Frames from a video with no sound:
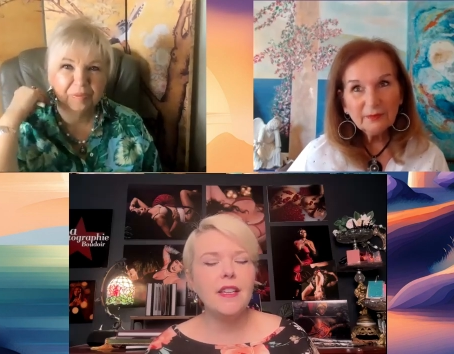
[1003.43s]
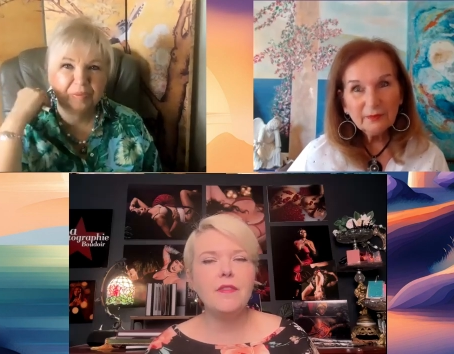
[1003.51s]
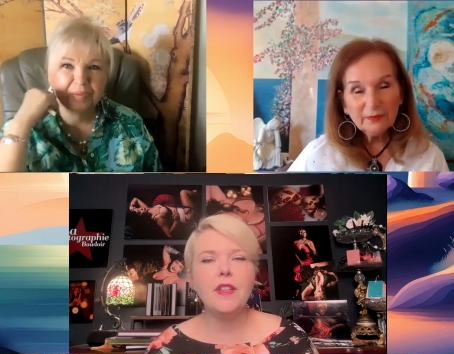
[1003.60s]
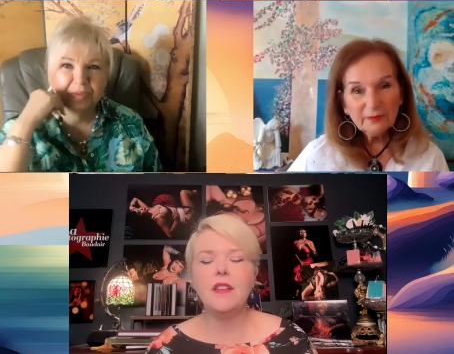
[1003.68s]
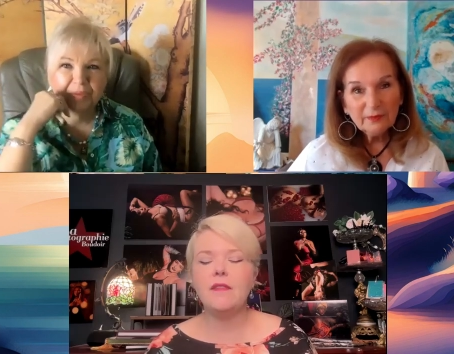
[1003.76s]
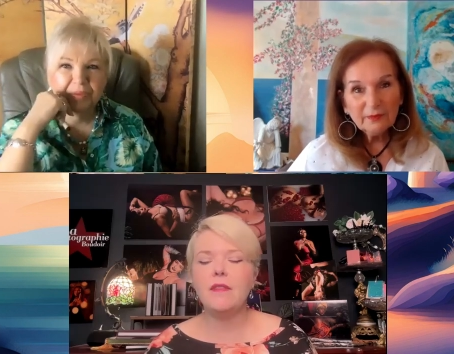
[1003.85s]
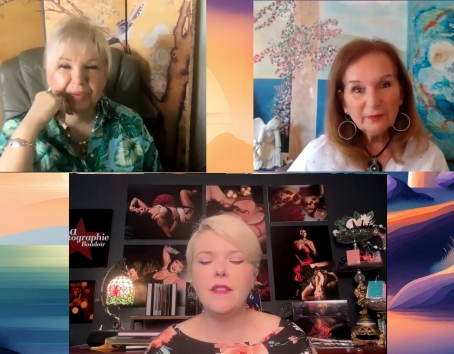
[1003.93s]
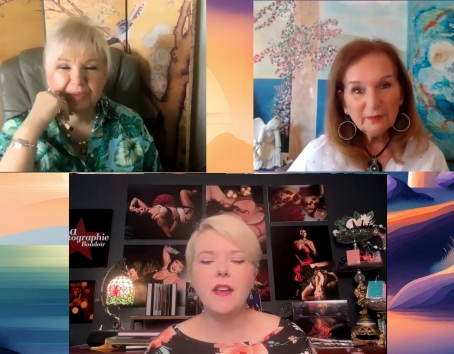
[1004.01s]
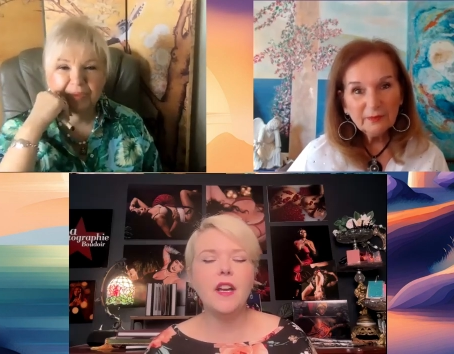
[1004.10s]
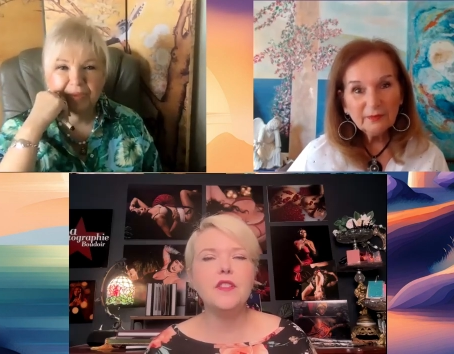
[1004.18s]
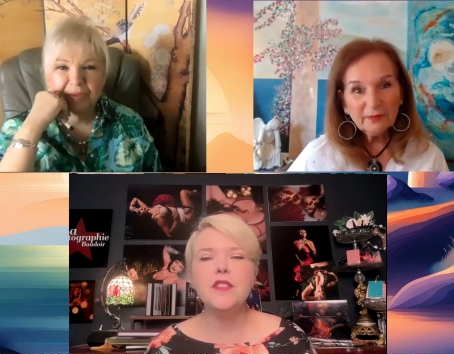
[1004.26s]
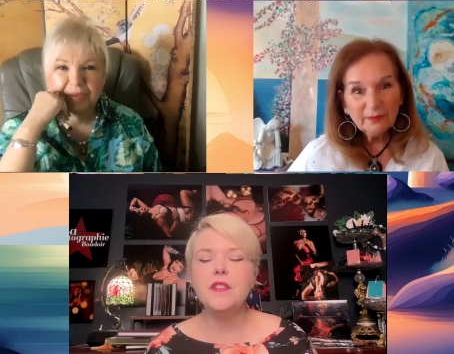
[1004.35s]
Speaker 1: even in the
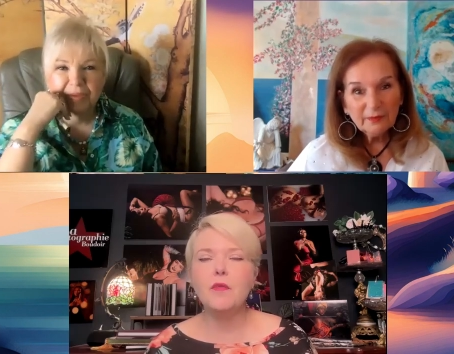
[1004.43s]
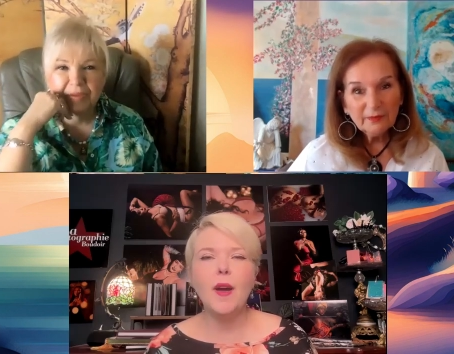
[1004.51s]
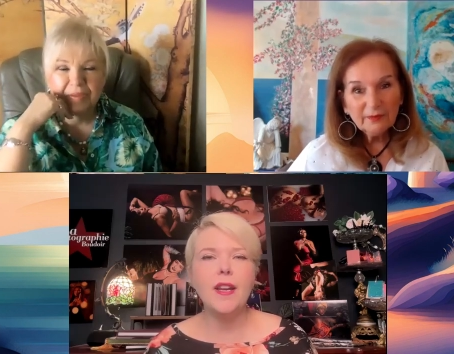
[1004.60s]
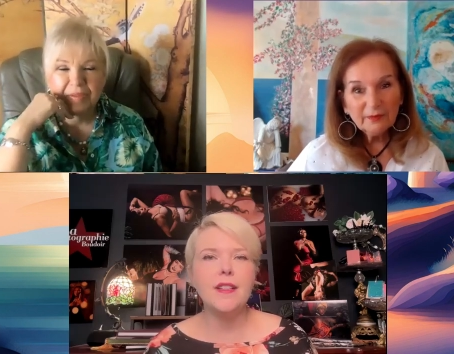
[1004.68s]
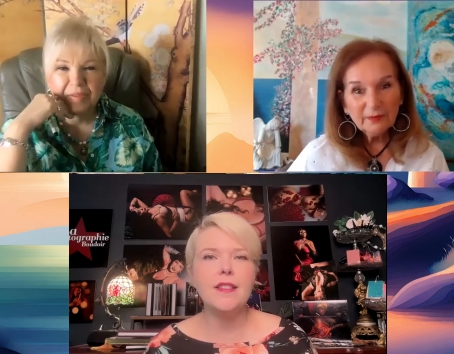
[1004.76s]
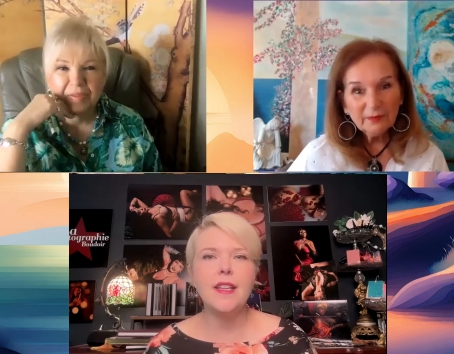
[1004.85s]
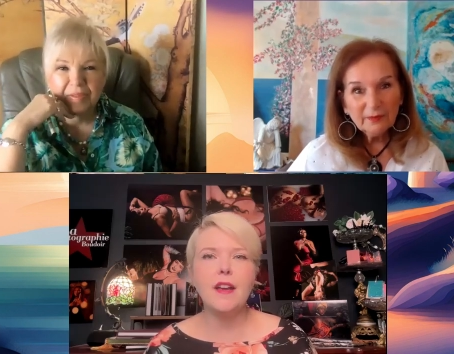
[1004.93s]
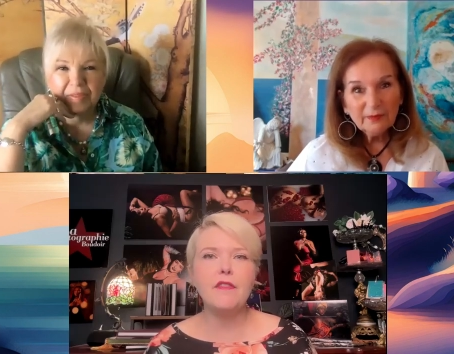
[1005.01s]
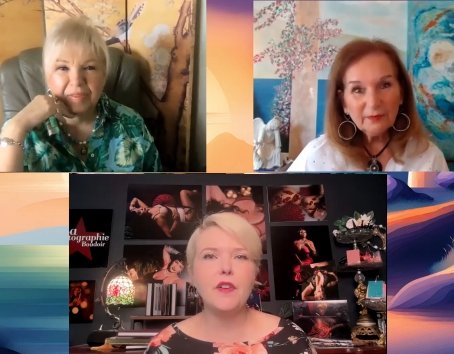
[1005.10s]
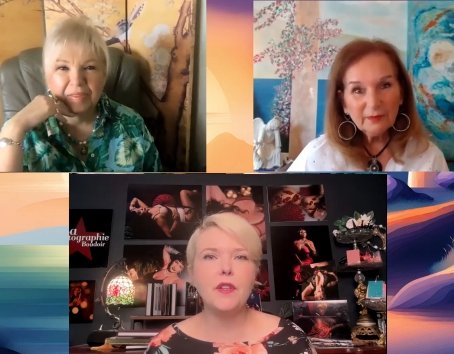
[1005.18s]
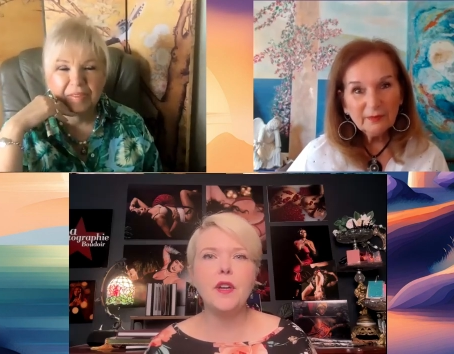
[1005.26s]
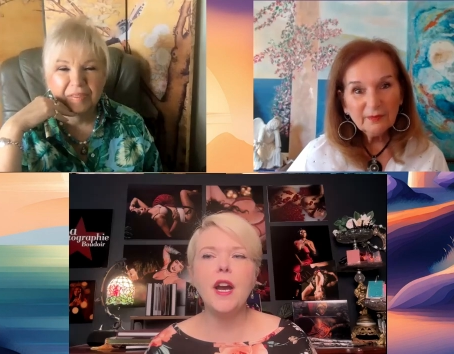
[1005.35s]
hundreds of weddings that I've
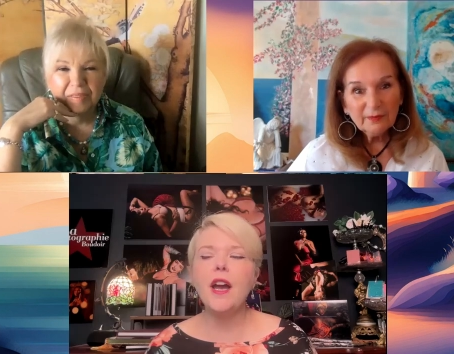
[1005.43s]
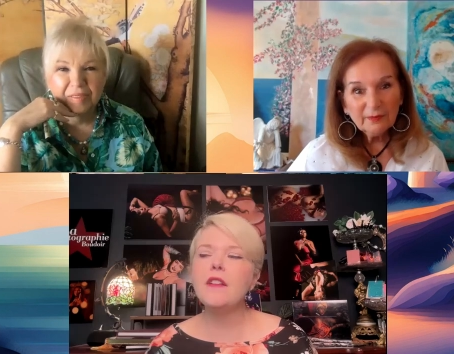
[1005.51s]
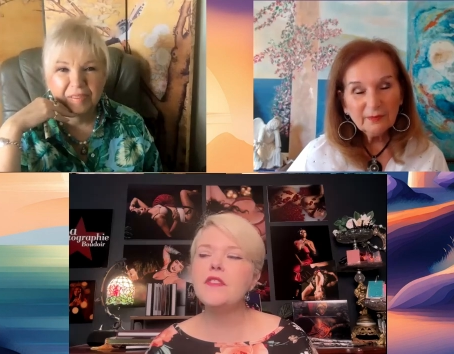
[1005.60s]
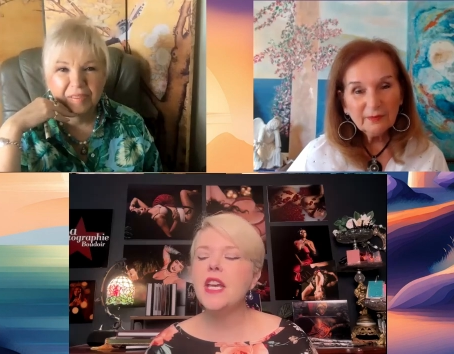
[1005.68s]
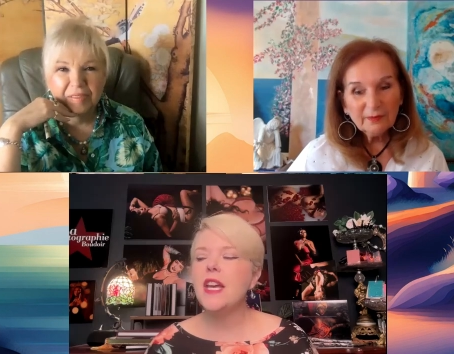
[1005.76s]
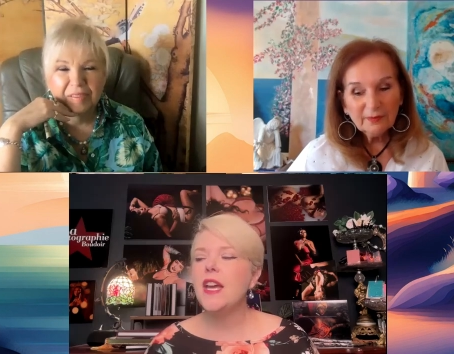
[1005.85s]
photographed.